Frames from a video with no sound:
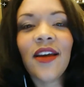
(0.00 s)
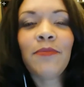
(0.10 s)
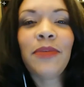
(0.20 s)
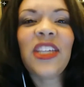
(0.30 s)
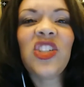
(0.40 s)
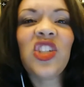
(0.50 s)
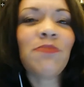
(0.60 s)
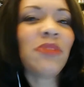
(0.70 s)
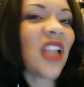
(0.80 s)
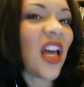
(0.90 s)
PG+
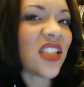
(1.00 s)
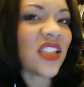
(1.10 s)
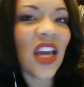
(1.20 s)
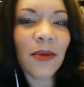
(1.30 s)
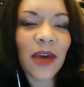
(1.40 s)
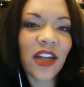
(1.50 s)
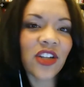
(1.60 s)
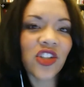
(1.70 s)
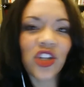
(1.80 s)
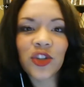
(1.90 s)
type kind of
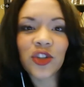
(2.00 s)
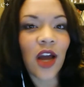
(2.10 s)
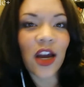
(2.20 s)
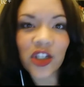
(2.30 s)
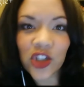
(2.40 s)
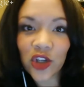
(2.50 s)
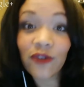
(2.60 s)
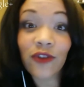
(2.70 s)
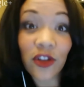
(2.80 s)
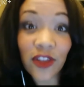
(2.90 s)
show, so we're not going to show the
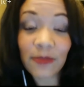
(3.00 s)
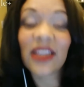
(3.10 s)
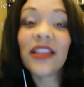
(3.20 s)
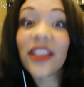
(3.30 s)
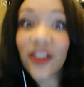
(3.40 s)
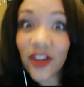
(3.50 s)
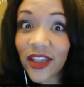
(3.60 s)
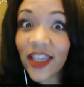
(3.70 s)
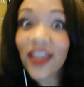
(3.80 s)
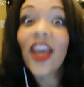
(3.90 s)
full thing, but
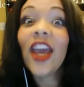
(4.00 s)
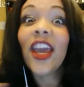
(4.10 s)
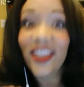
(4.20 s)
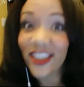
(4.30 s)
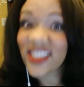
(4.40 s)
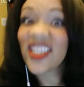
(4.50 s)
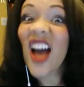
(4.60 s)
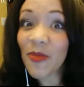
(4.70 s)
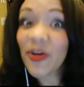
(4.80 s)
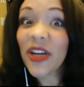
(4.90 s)
literally, you
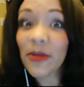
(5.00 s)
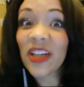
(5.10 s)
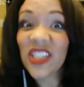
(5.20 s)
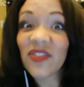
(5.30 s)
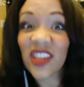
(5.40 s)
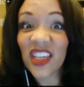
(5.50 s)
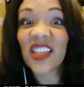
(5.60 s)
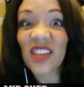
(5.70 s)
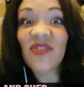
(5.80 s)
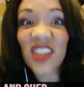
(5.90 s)
saw pretty much everything
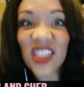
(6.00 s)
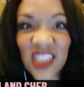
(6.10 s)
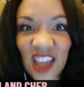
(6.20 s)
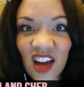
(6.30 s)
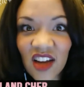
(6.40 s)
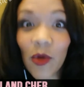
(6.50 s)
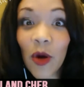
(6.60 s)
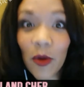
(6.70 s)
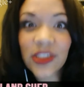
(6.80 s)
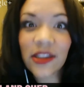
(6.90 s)
except for the sock,
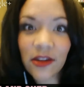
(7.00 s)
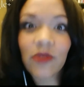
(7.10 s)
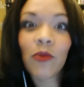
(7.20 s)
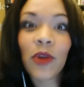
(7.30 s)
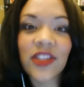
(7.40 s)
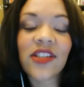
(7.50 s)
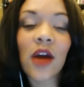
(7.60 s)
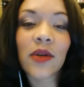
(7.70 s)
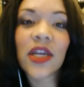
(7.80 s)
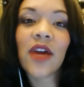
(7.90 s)
what the sock
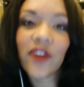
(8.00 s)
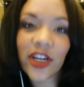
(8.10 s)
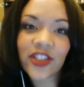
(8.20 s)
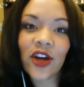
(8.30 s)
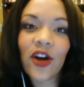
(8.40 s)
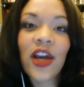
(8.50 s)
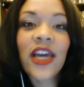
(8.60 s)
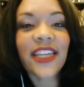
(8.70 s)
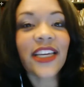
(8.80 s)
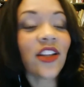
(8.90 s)
was covering. So
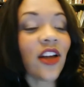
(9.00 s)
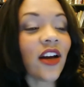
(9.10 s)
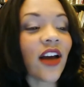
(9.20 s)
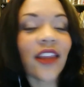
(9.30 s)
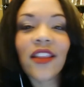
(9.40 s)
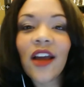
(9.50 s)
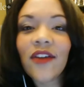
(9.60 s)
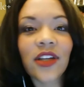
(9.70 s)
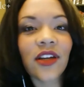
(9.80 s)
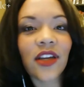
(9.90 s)
take a look. I'd love
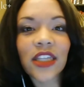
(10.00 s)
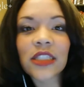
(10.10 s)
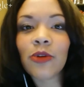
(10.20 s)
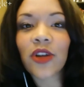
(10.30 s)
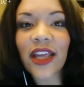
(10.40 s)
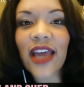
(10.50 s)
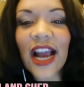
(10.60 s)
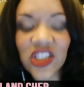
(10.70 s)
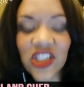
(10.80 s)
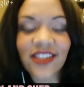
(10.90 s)
to explore that
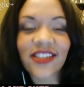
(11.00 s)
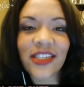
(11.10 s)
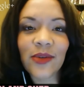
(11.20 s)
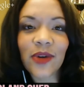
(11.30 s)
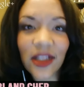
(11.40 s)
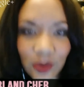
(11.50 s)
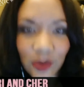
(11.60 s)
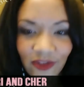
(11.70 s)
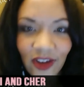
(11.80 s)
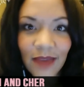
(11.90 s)
hashtag to see what else
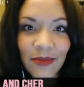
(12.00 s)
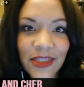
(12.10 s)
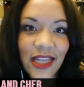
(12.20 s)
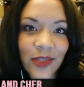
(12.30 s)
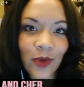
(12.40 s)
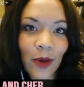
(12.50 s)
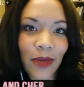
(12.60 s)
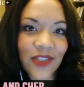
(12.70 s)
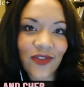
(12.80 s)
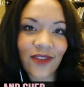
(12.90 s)
we find besides what
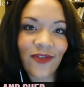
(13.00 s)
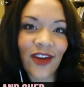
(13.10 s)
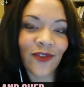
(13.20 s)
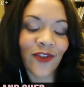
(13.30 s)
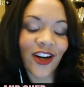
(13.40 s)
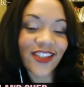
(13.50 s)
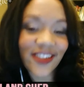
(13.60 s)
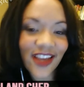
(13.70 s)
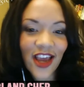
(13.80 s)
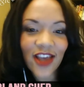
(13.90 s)
BuzzFeed found for us.